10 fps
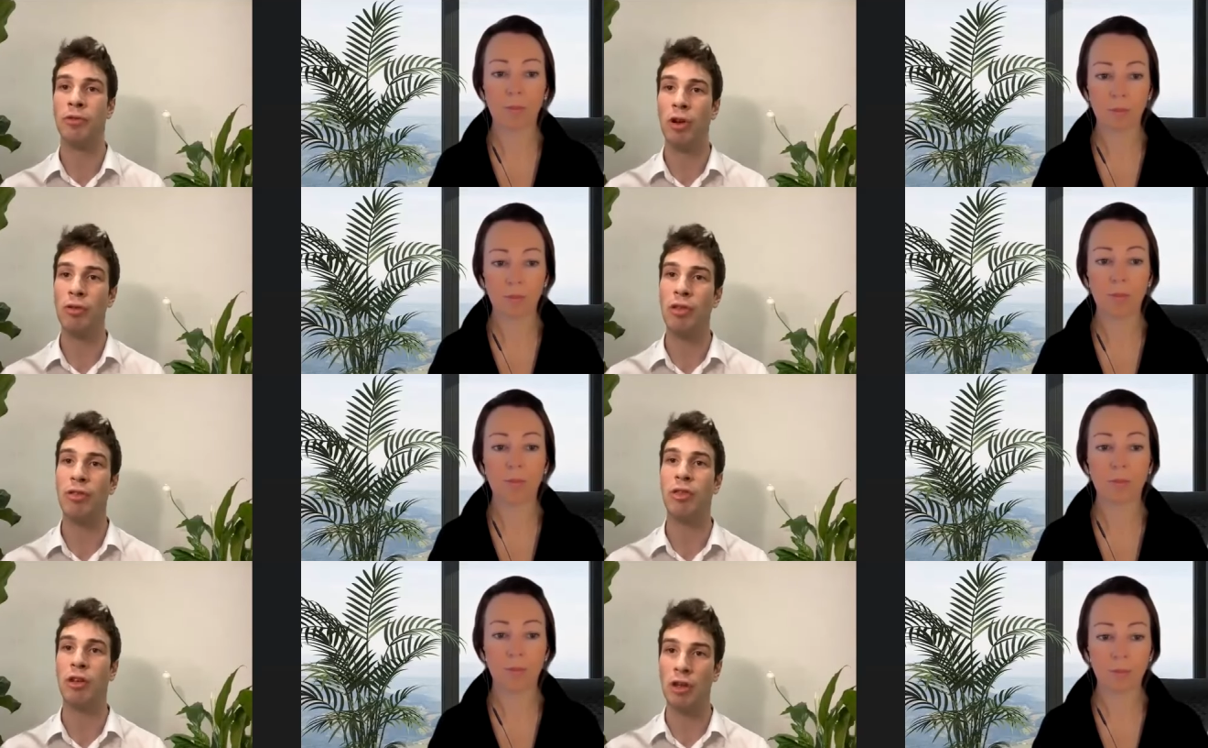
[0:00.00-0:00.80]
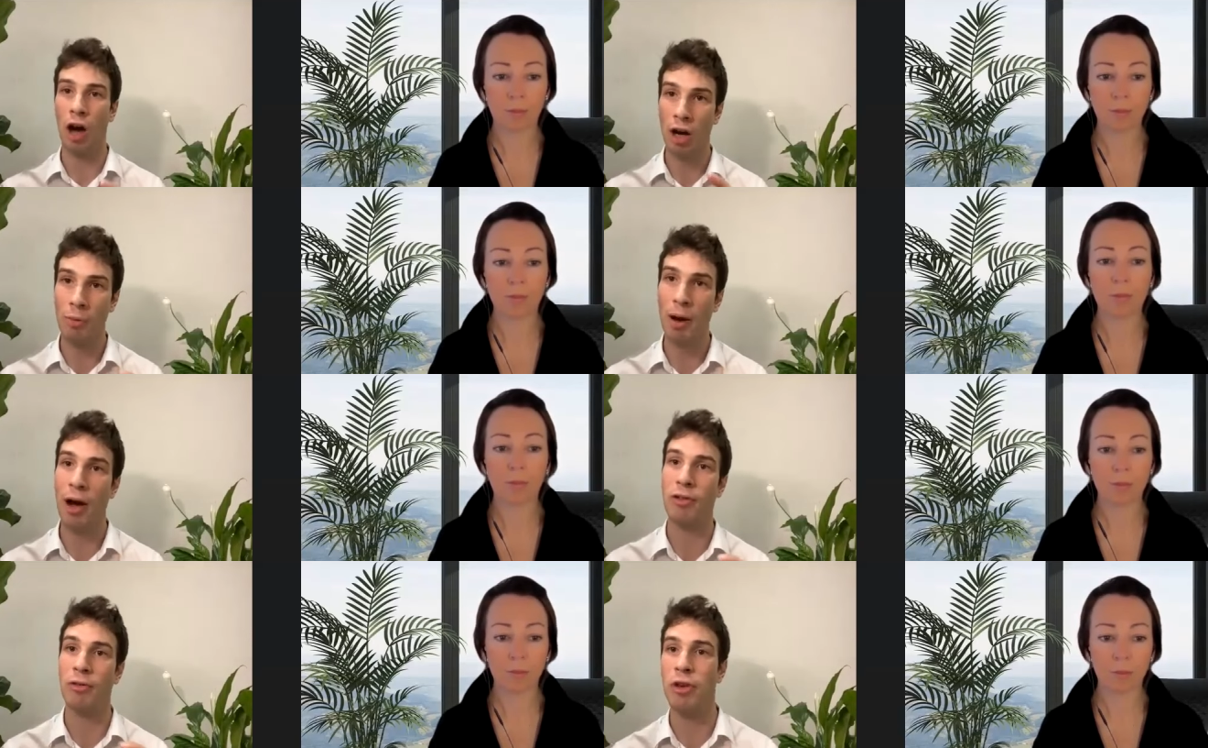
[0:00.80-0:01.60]
Speaker 1: sort of the, the darker
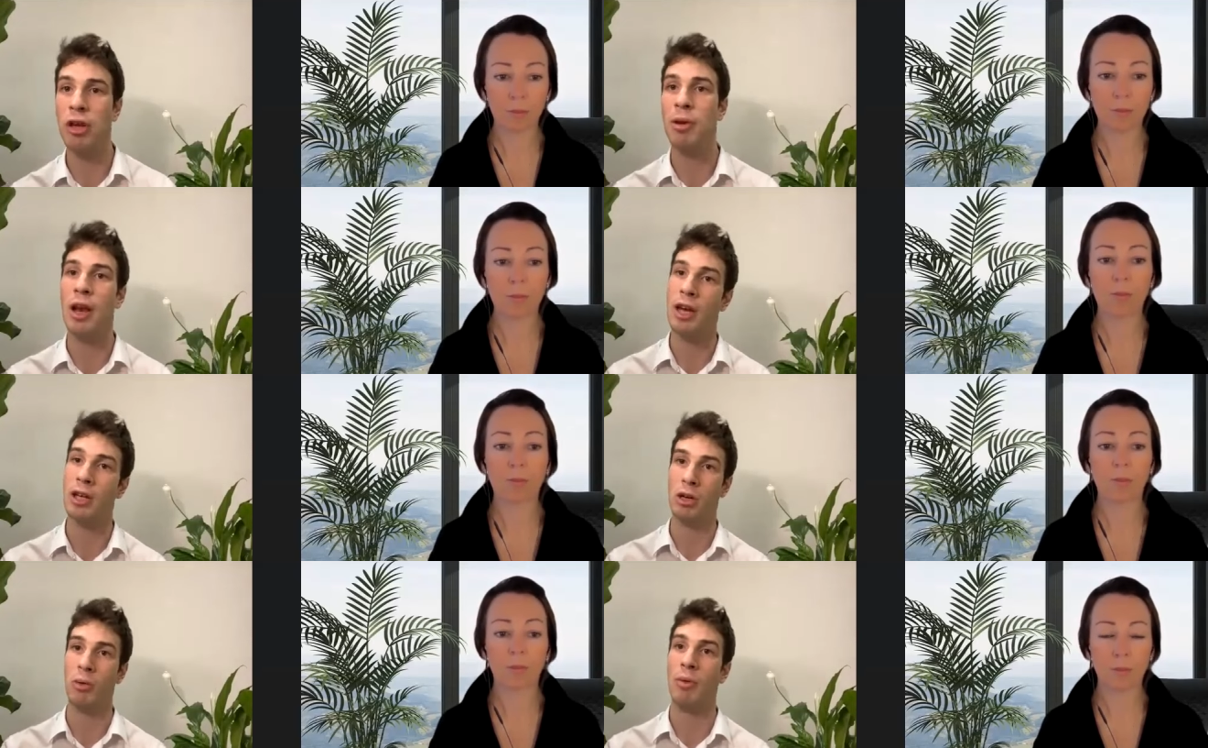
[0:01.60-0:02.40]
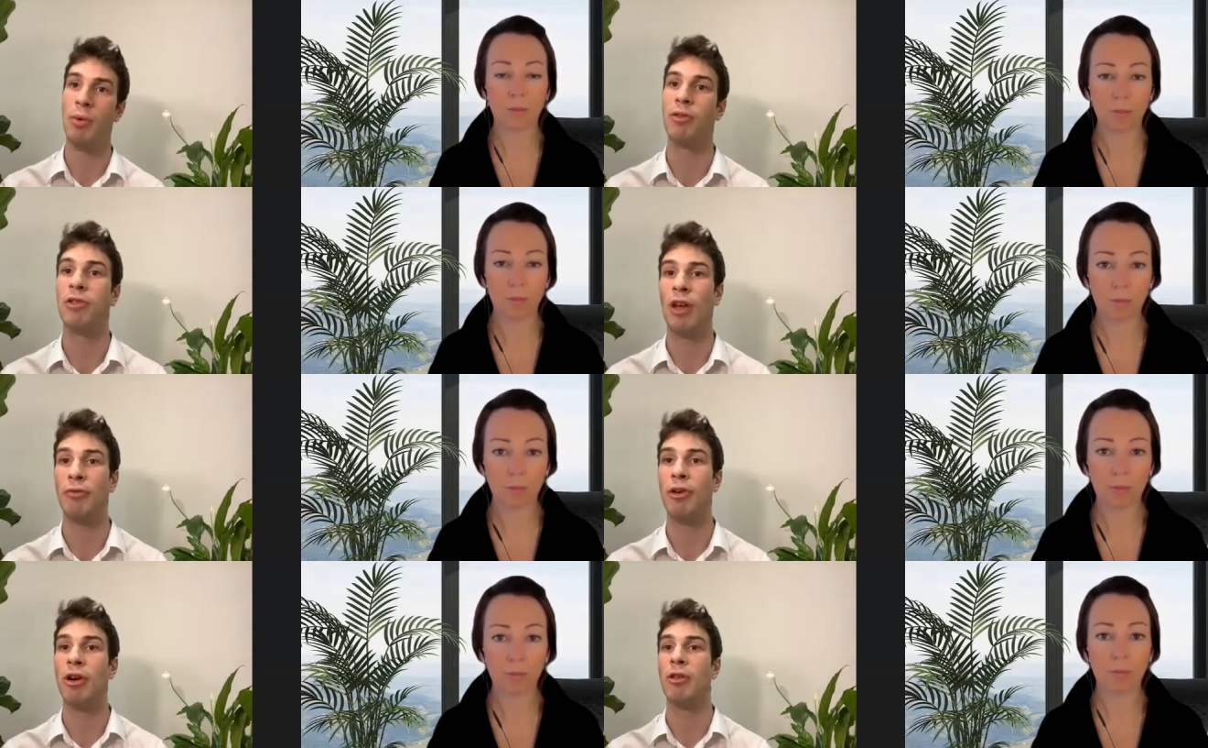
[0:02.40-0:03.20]
parts of human nature where we're
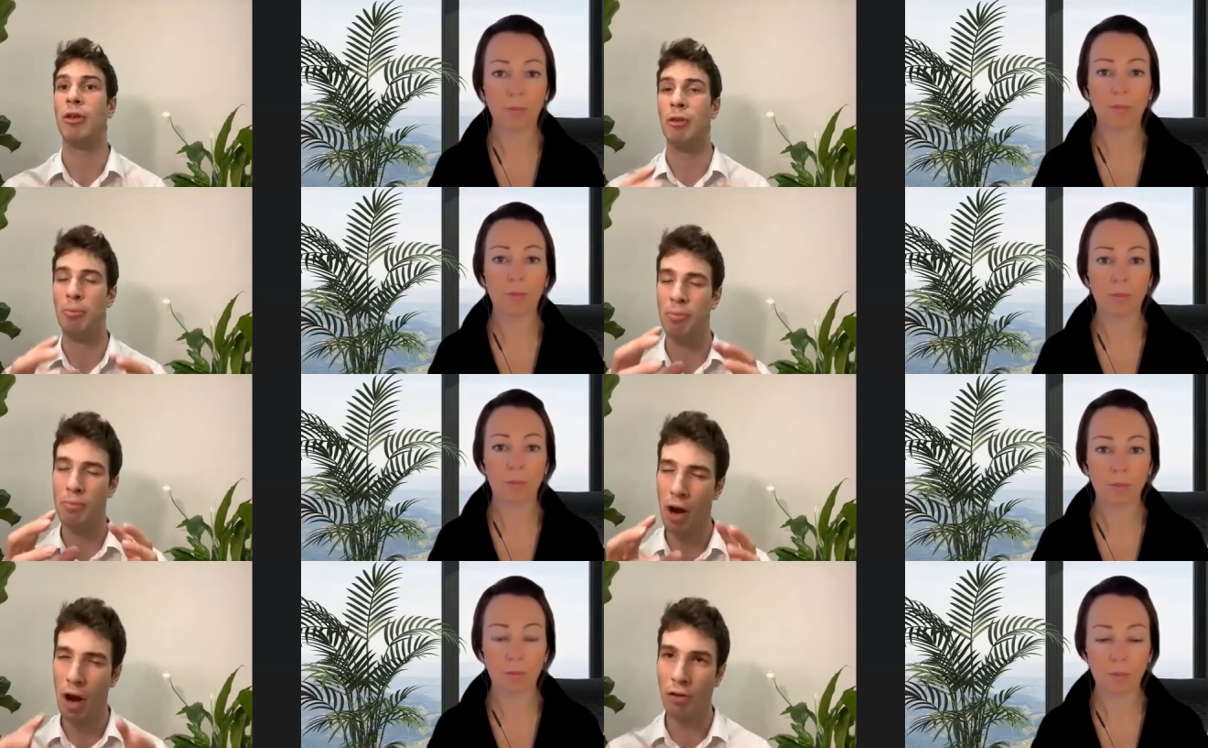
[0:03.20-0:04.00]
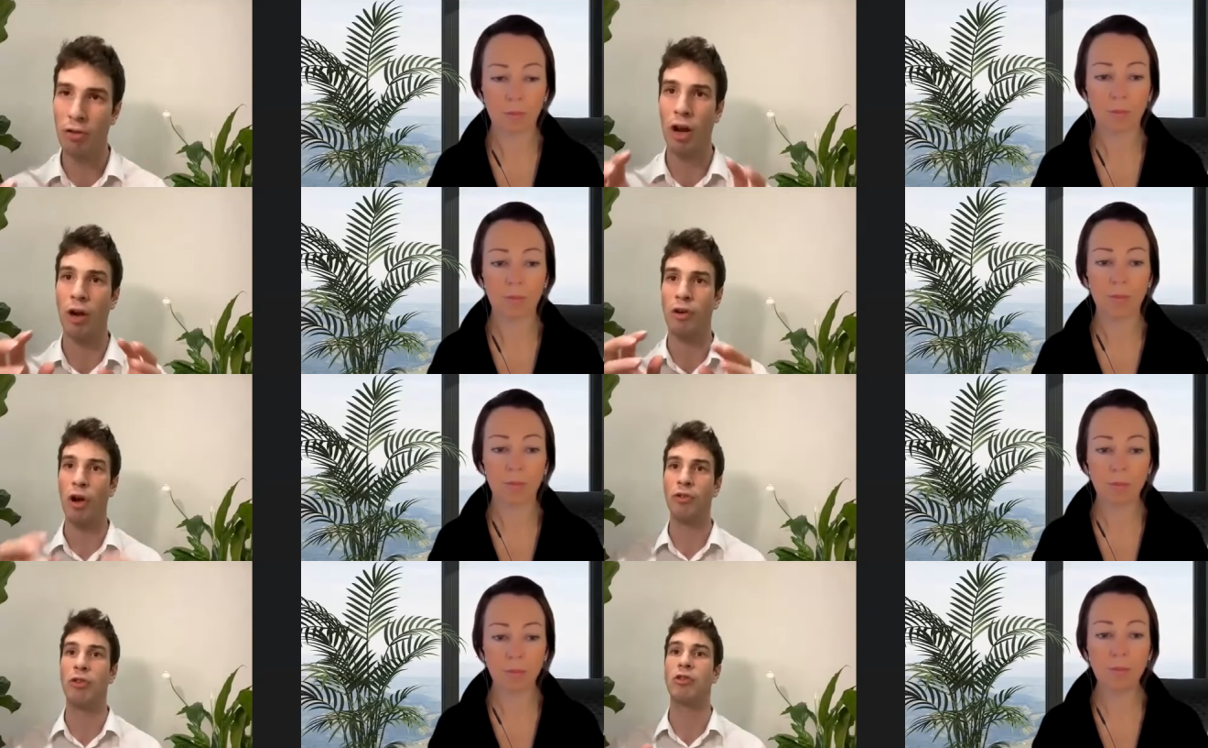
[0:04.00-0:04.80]
suffering in the most kind of
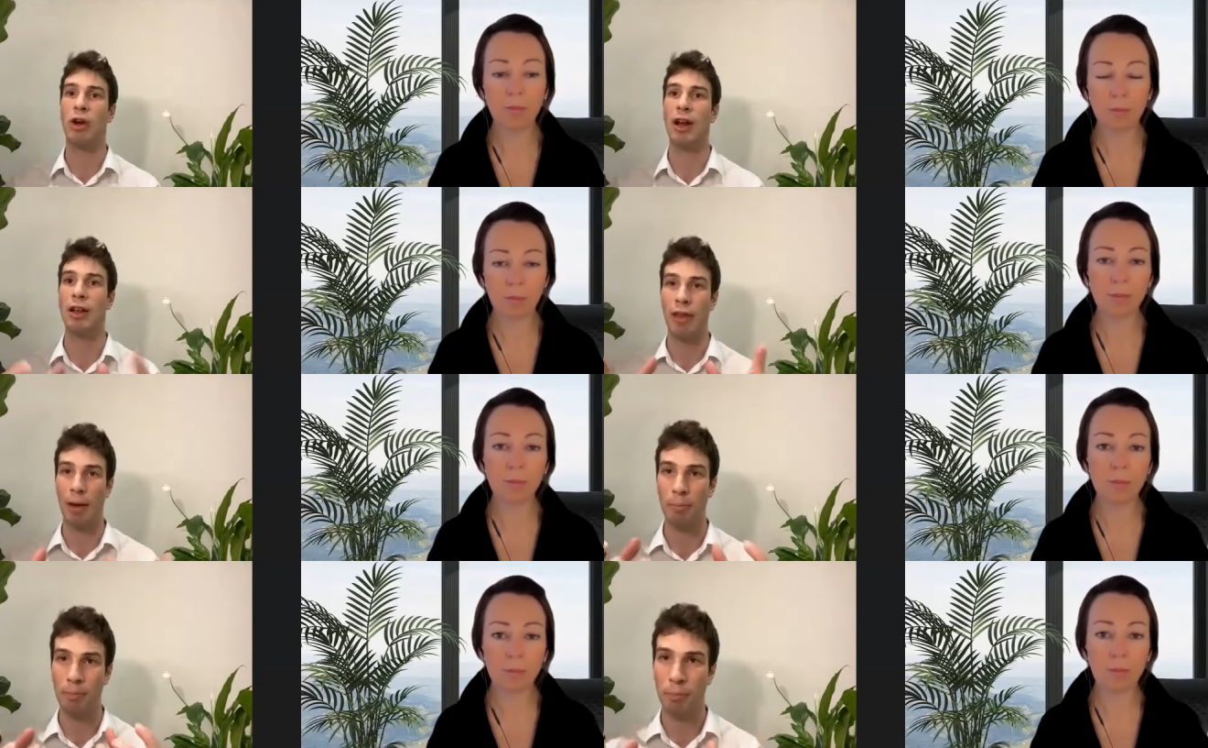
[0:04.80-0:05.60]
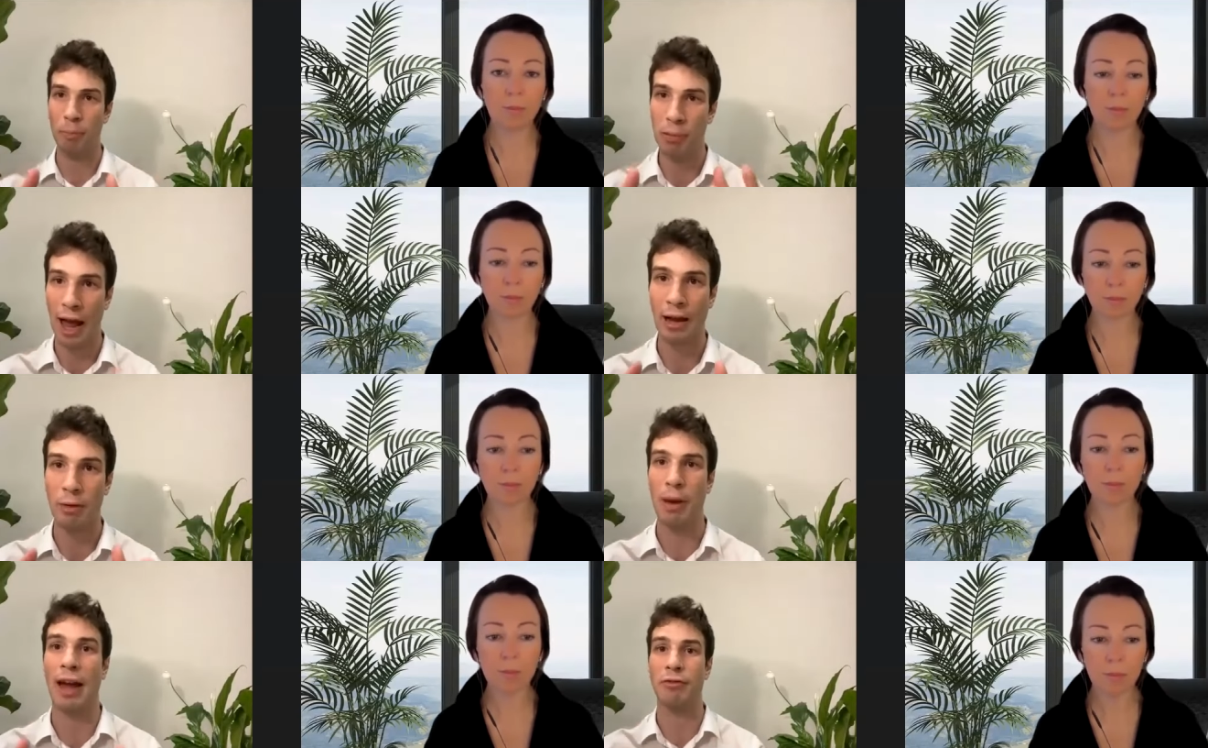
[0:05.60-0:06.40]
concentrated, that black,
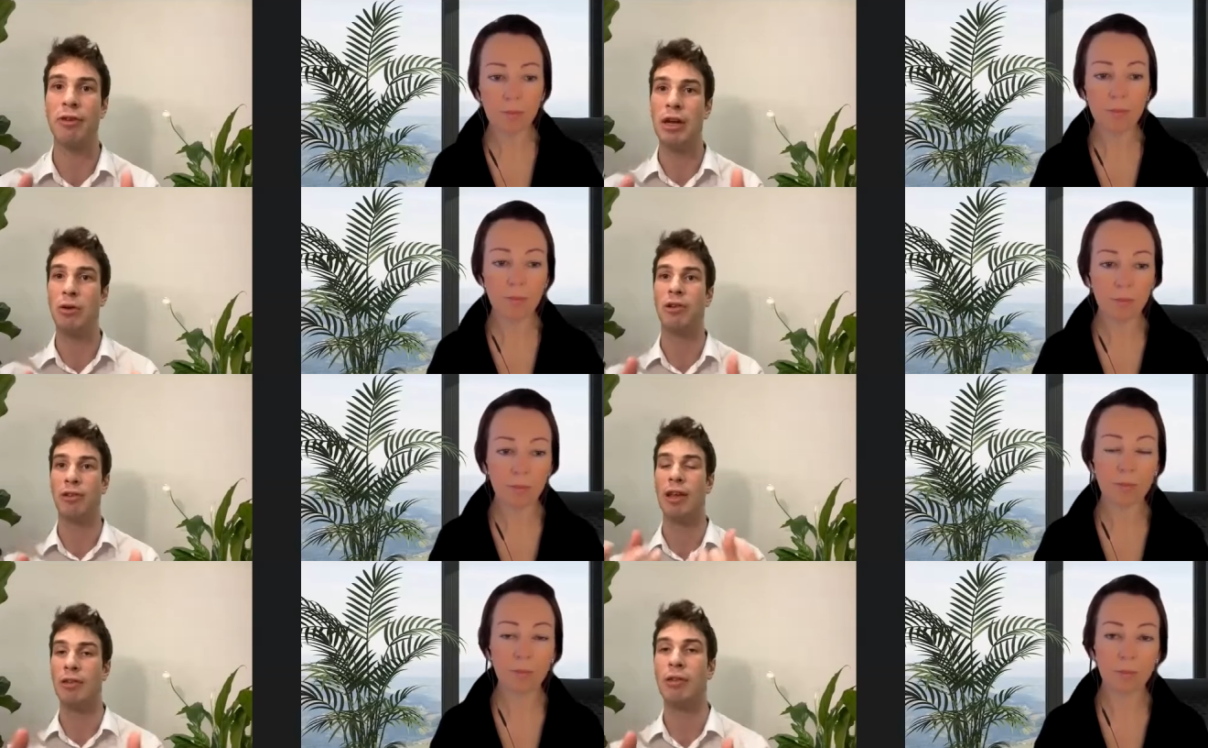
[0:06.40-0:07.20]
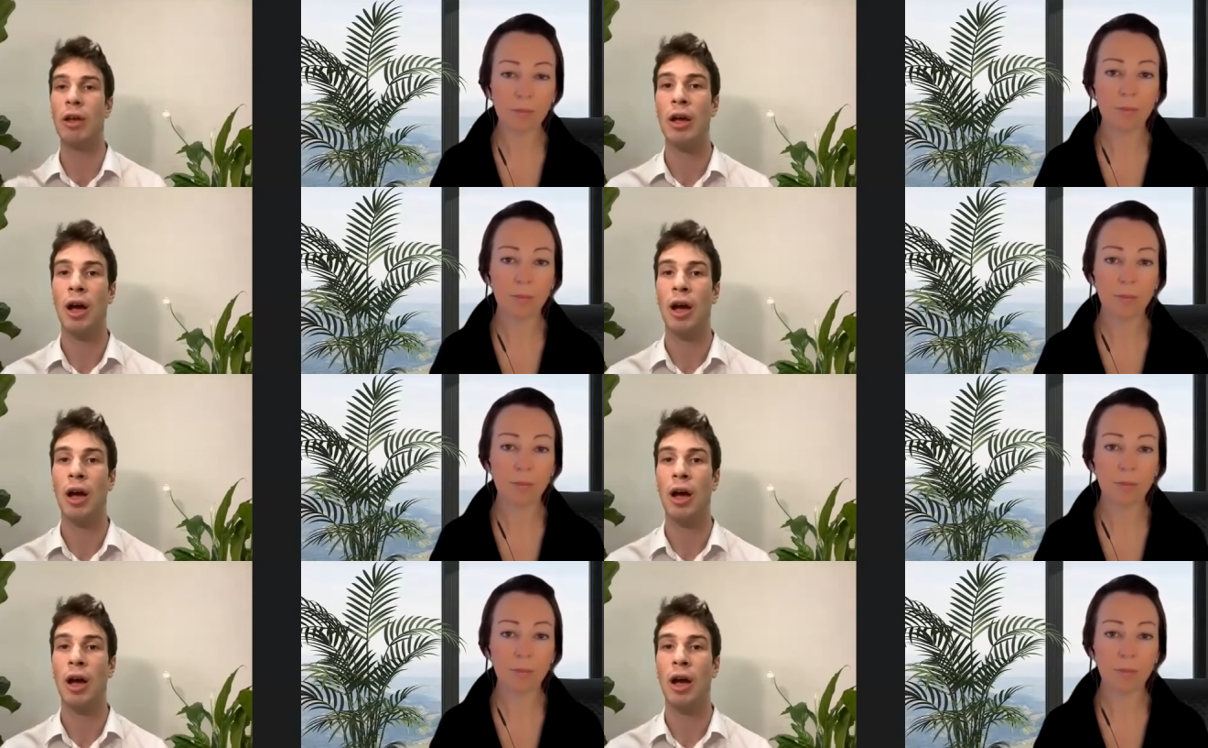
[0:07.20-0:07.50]
black frequencies,